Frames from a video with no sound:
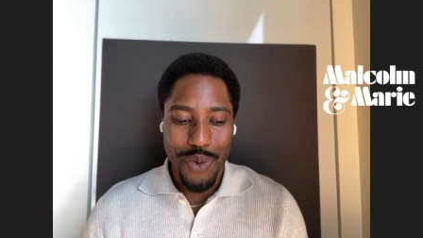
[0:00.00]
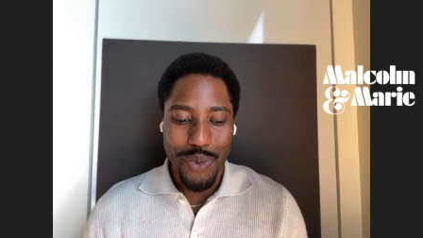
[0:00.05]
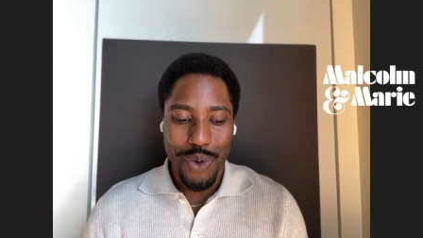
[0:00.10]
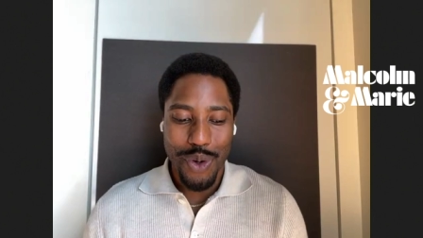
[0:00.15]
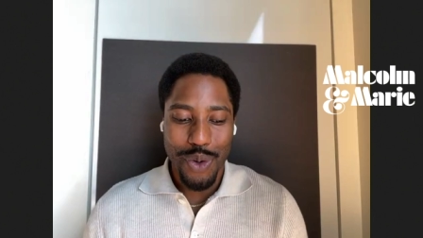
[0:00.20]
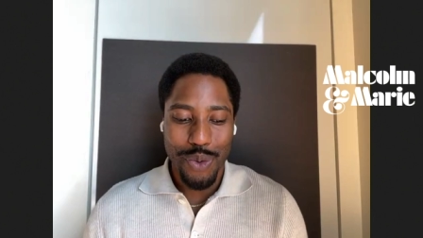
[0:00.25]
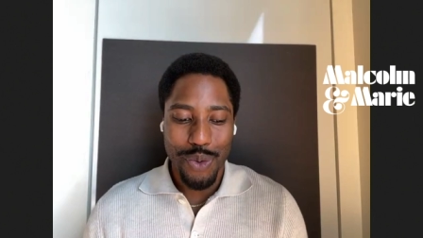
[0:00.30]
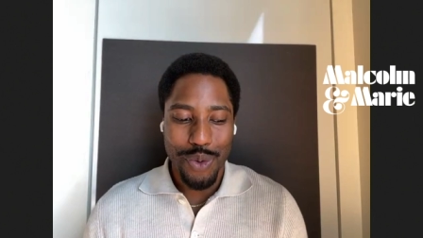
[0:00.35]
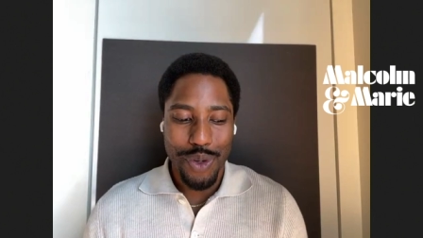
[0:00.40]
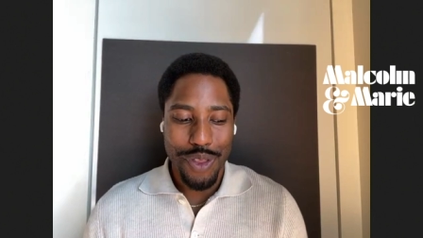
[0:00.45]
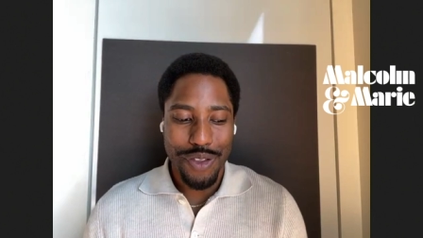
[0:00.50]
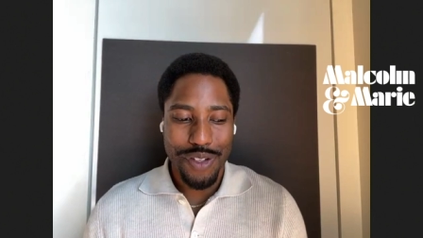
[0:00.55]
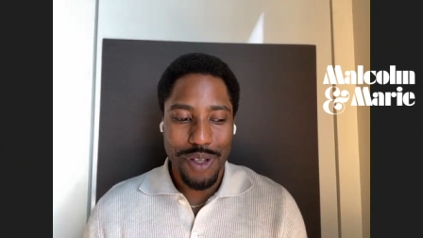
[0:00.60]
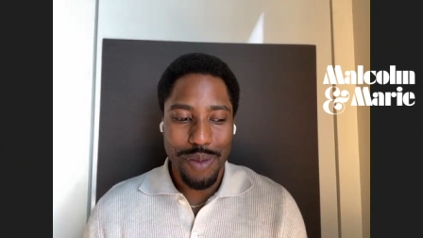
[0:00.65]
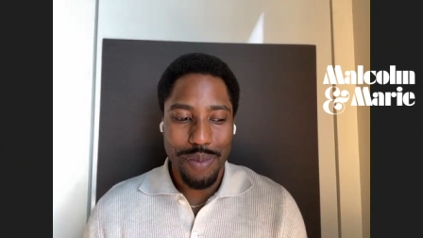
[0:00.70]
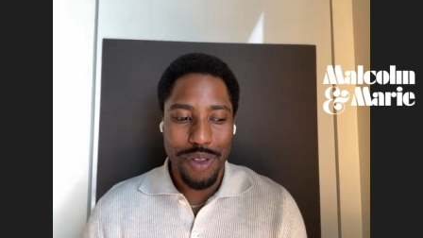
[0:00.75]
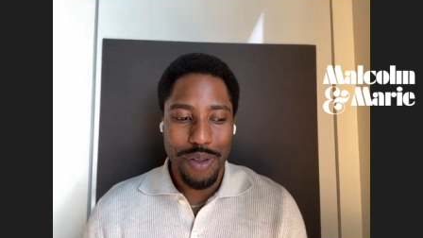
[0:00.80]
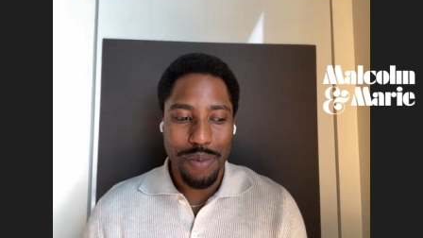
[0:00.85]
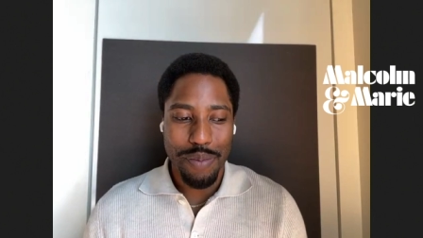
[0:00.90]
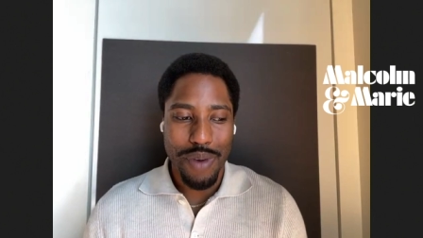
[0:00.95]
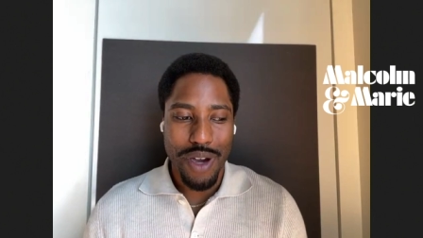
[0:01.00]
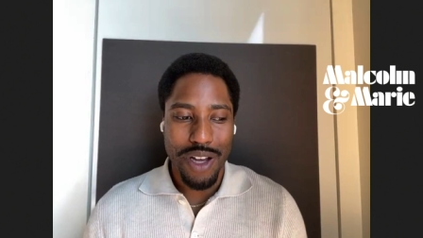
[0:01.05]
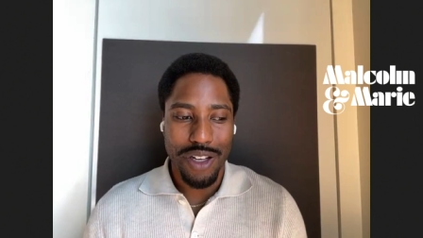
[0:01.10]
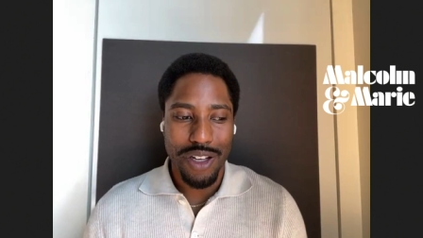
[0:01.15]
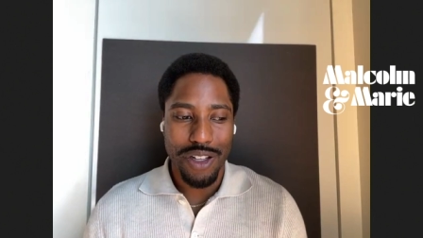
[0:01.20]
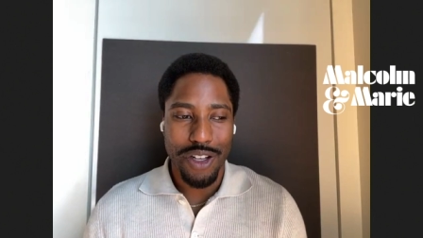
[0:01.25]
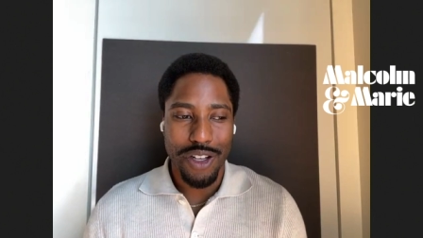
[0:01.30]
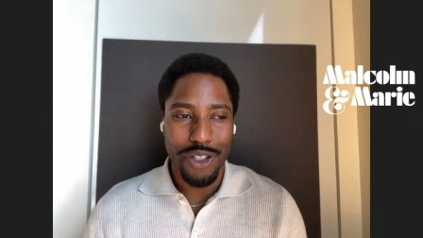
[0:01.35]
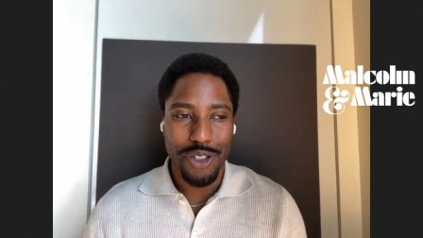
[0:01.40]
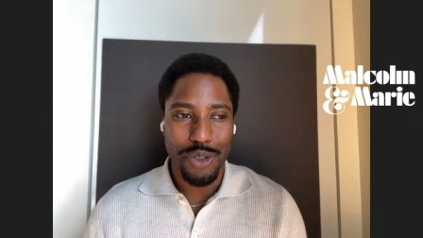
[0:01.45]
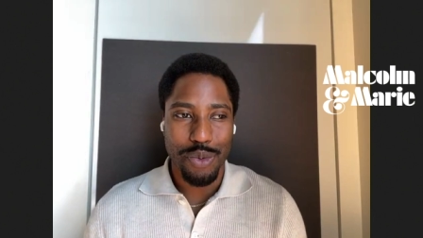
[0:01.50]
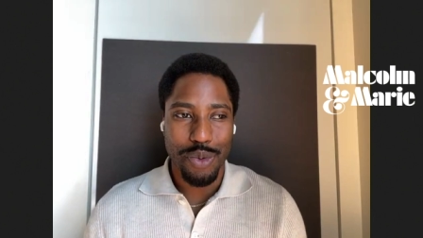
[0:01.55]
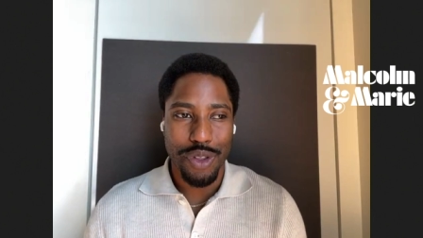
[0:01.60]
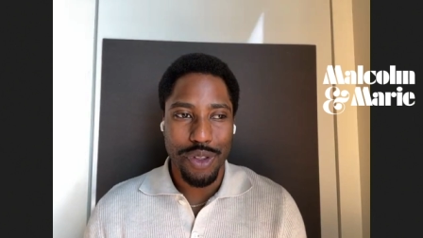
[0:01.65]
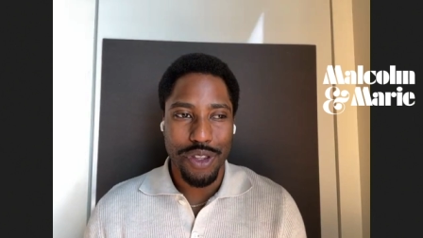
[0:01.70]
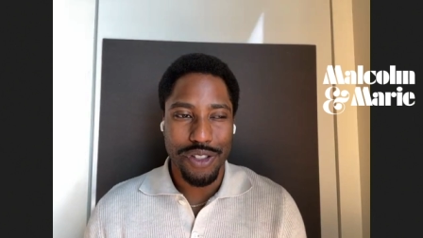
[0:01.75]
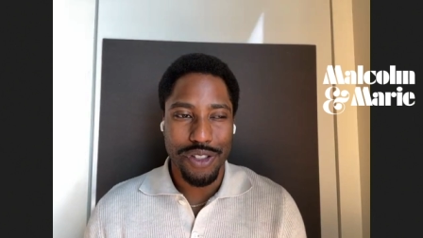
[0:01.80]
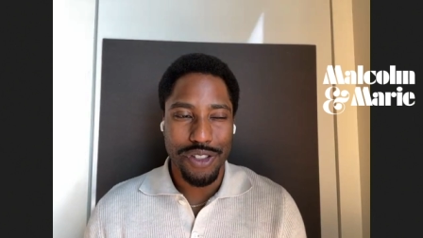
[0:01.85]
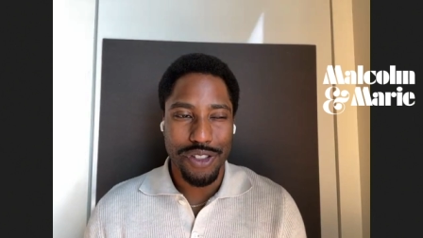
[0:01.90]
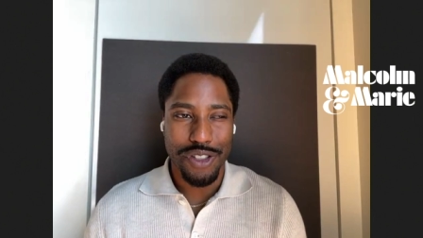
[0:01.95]
Well, with some of the monologues,
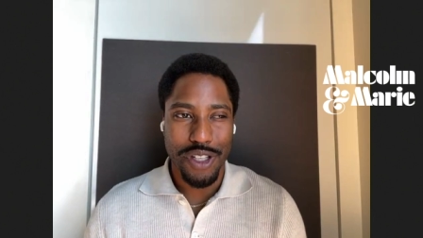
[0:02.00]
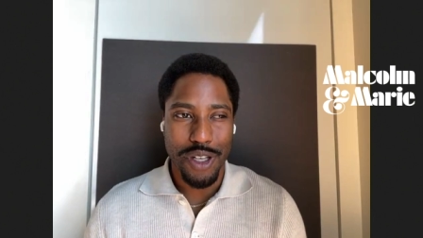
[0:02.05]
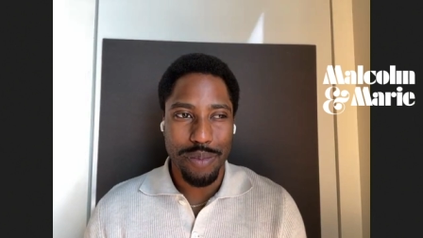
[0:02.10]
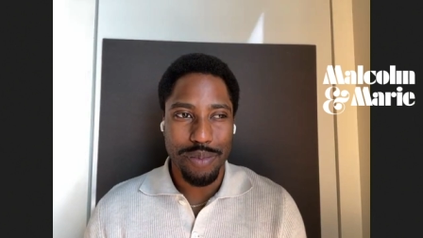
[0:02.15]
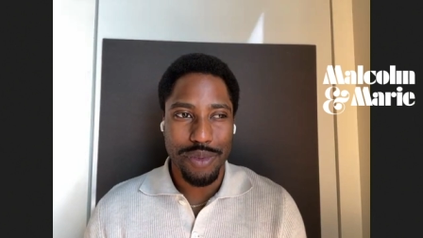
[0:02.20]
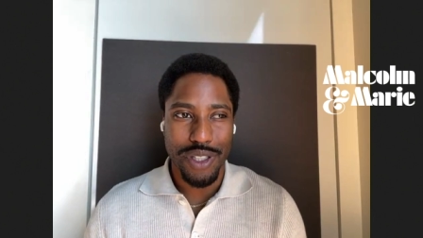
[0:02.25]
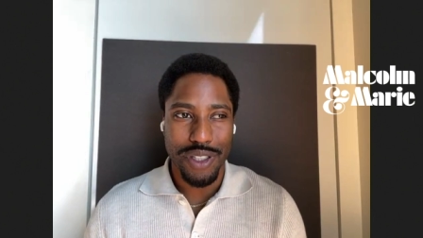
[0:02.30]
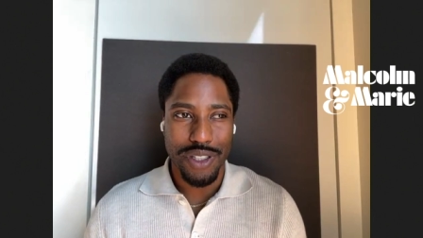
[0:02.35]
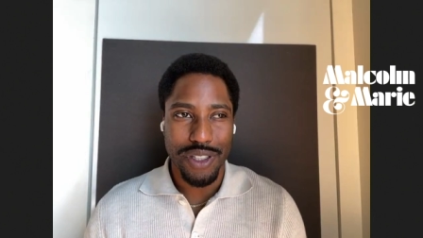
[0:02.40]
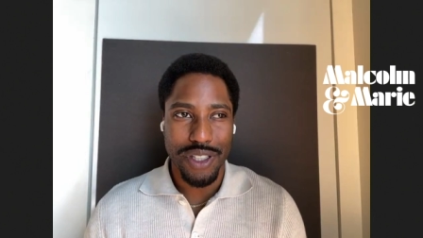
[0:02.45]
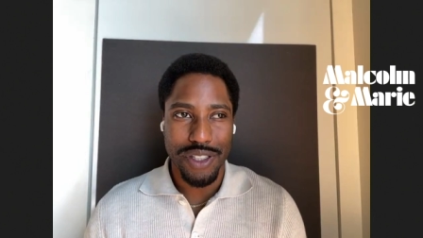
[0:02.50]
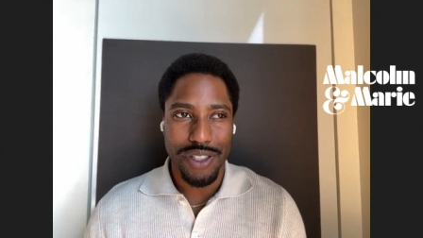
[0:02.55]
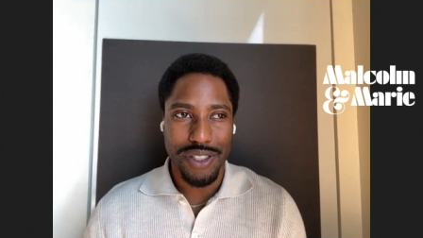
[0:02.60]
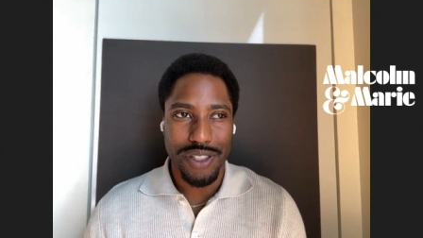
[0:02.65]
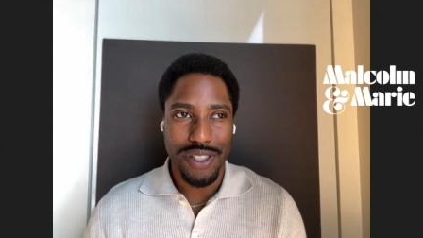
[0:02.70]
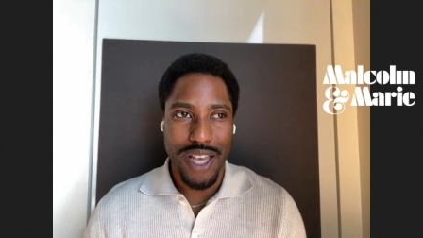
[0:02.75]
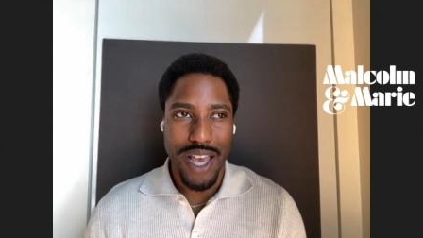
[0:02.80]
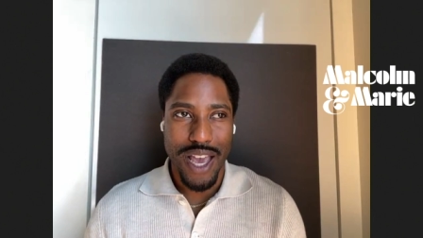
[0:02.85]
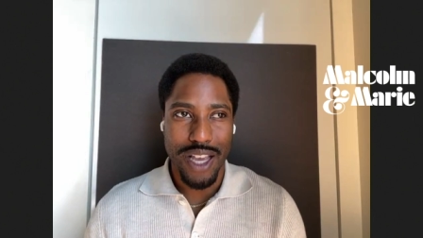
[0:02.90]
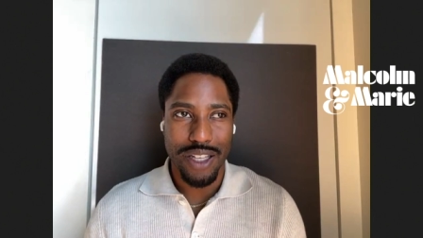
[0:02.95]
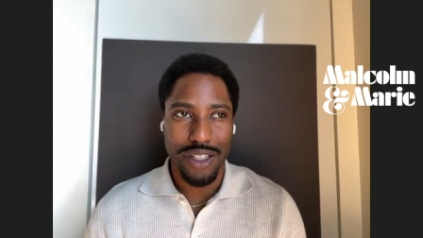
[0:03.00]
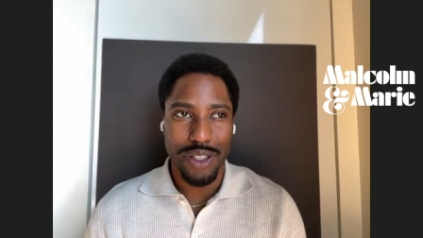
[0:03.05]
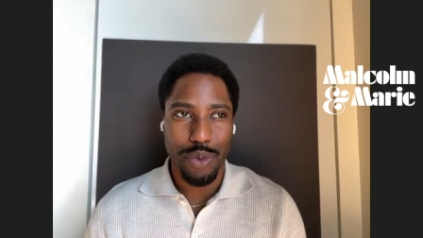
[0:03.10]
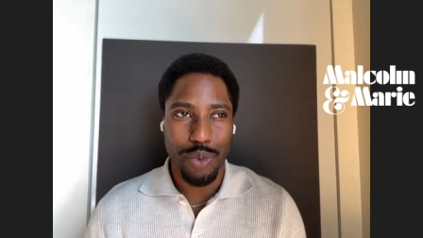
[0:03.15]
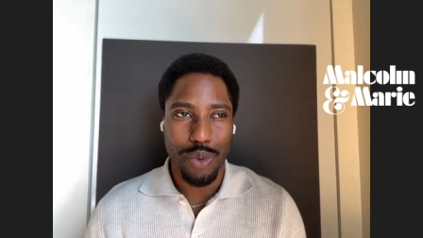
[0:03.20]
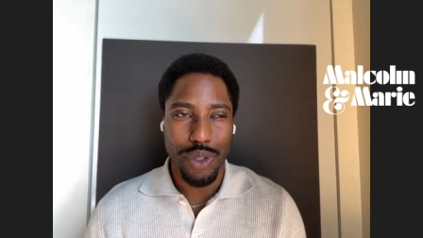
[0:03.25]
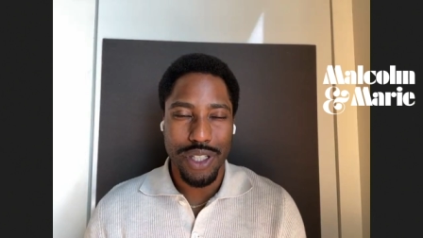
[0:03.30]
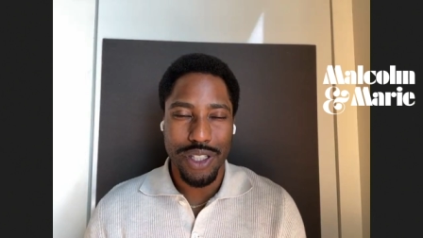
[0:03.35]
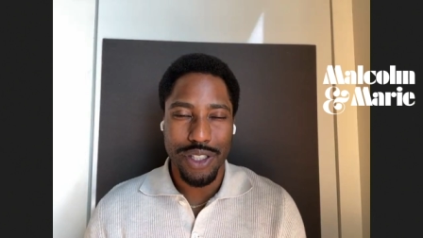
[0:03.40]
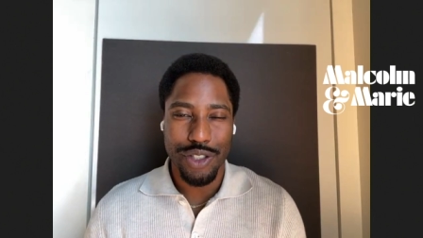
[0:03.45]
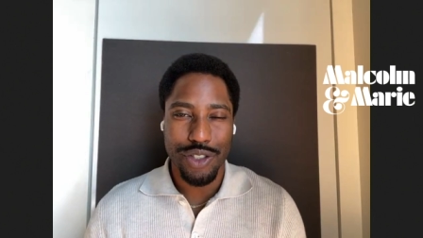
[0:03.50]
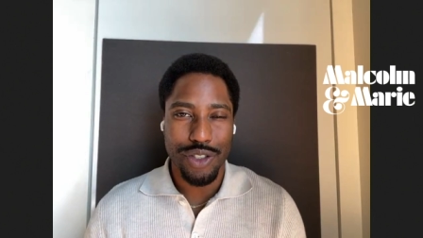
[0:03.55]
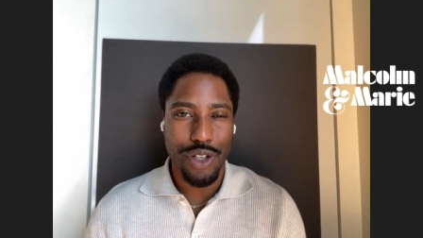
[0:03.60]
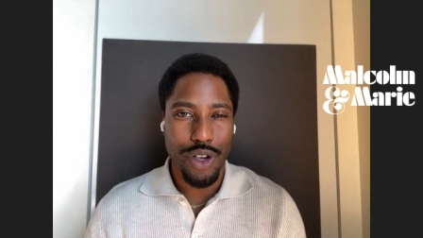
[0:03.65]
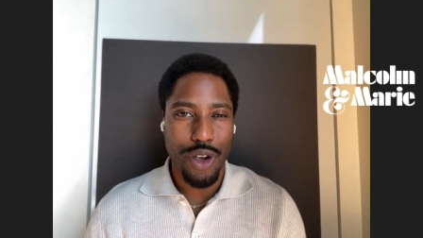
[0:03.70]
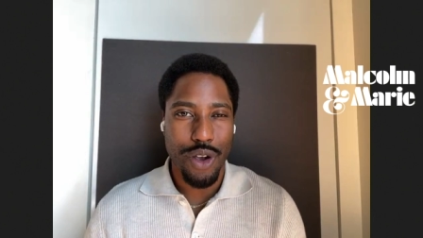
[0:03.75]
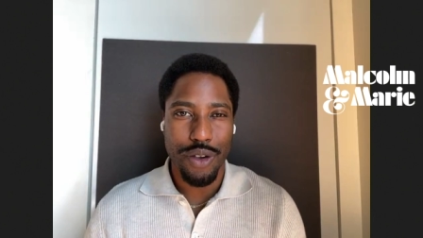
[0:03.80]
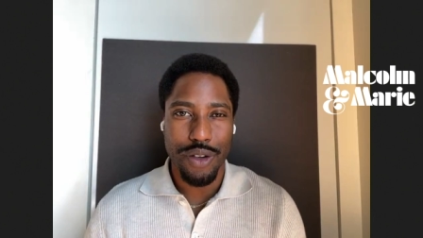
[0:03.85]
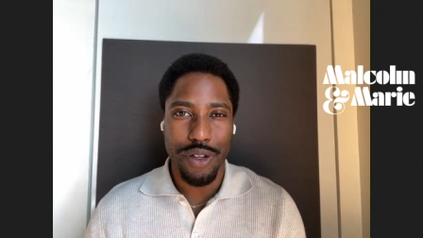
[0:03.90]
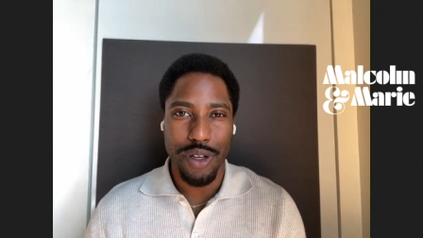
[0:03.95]
with the subject he's tackling, what he's
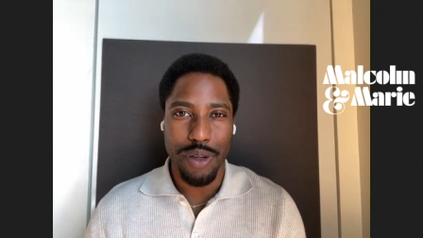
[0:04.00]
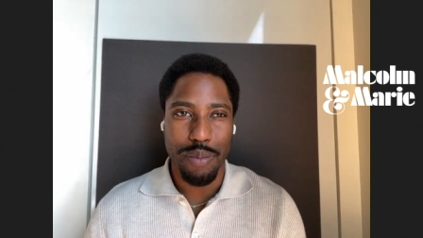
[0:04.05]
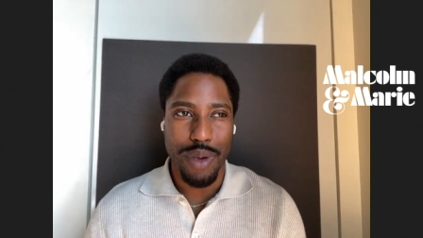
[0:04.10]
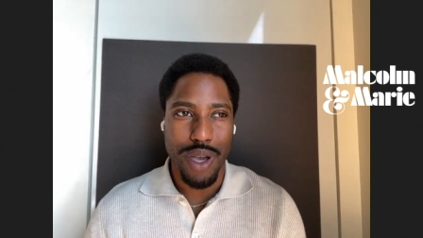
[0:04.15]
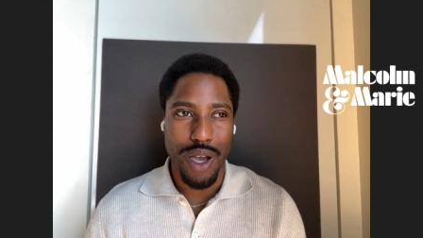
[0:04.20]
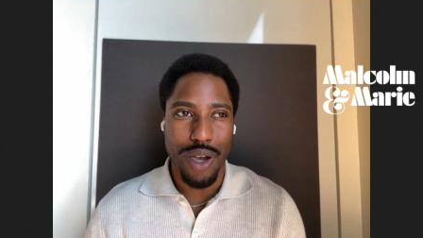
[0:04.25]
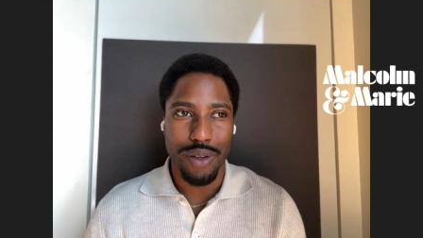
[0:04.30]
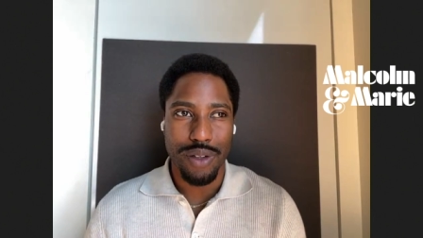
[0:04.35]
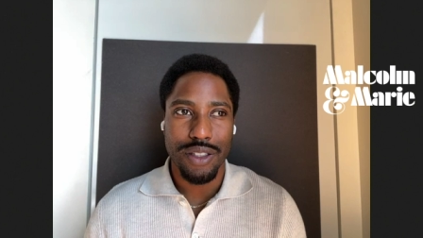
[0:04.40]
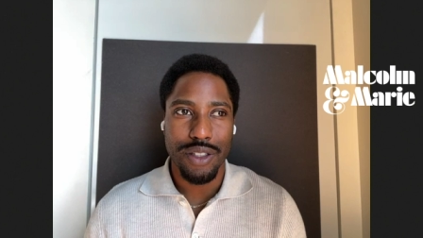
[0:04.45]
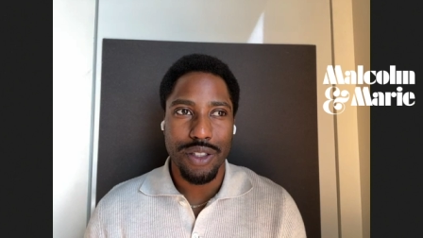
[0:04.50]
talking about,